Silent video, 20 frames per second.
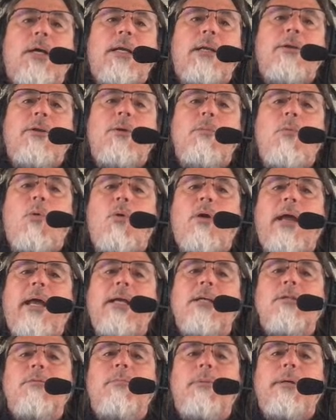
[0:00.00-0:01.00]
trying to do more
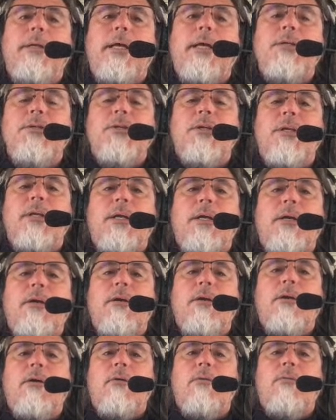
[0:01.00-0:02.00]
explanation
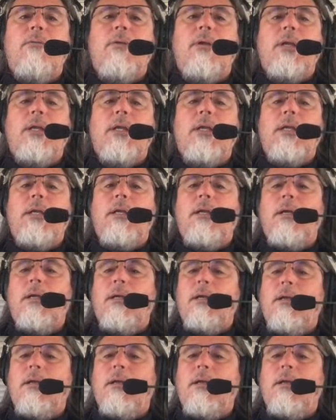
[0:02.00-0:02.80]
here on the